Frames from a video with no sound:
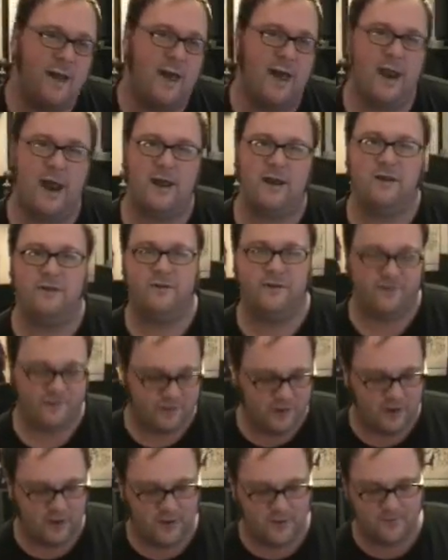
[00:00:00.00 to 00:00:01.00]
And I can
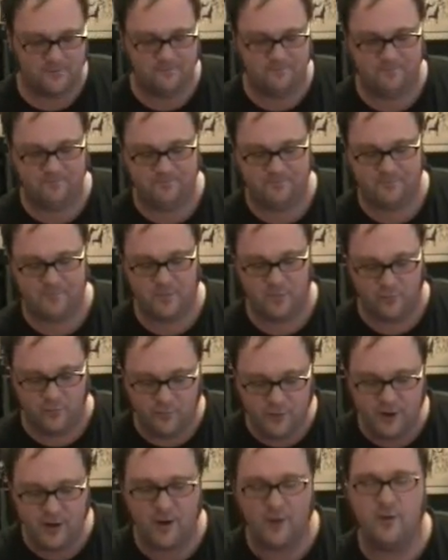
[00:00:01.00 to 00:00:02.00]
just go
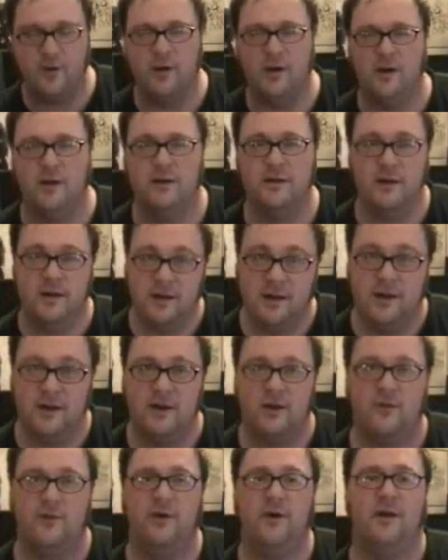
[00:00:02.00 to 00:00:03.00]
real
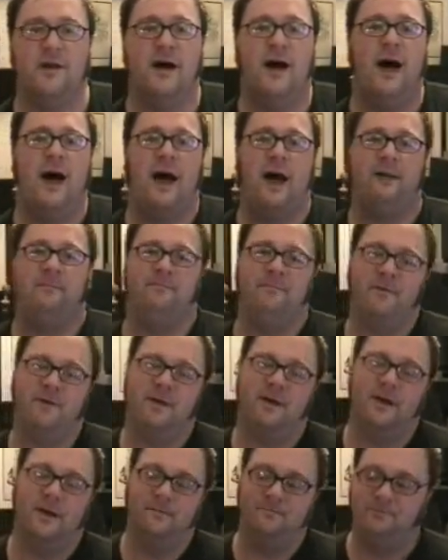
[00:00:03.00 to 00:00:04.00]
high,
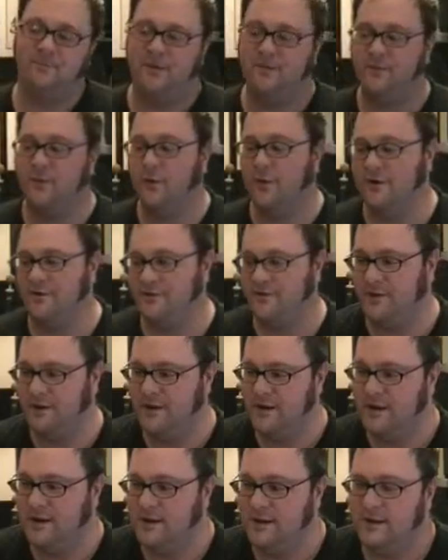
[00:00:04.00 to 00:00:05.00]
you know. Of course,
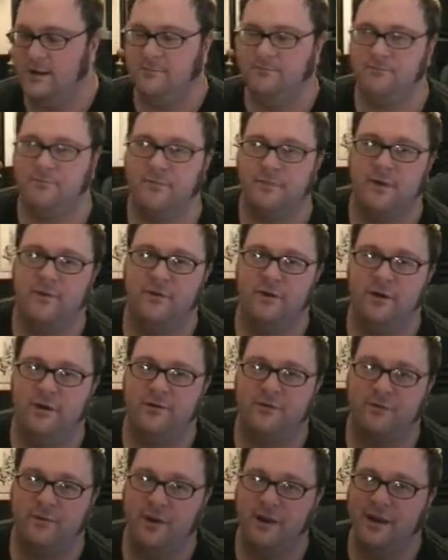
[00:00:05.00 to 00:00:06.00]
if you
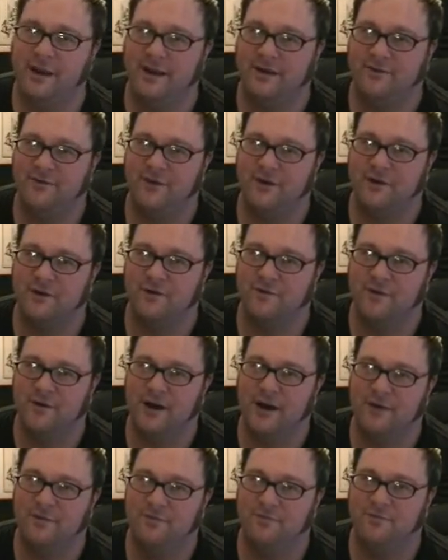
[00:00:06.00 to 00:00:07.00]
just really get sick of
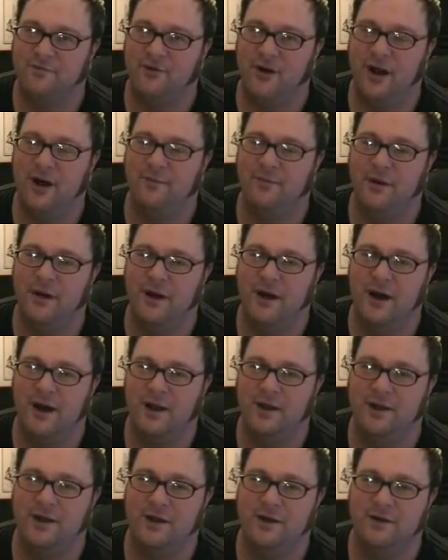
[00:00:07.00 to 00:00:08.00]
trying to play
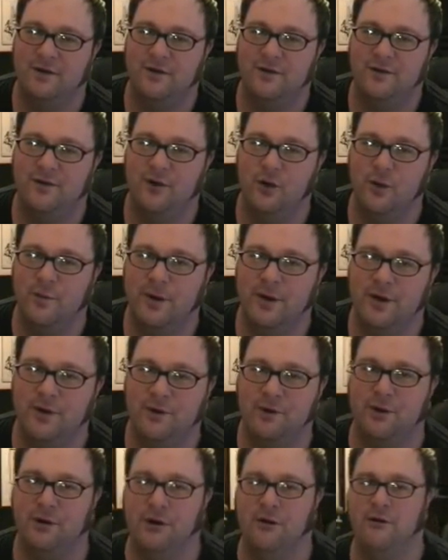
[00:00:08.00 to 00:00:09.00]
high on the tuba,
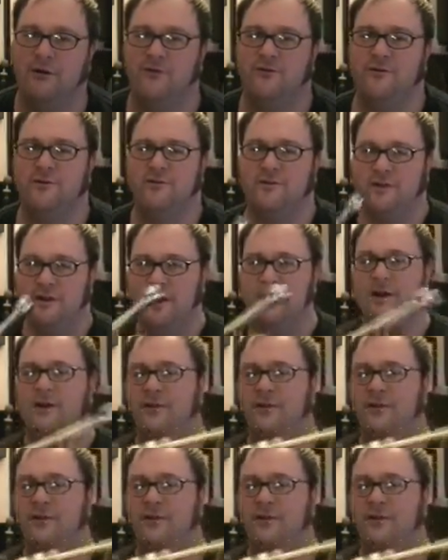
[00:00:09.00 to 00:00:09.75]
you can always just get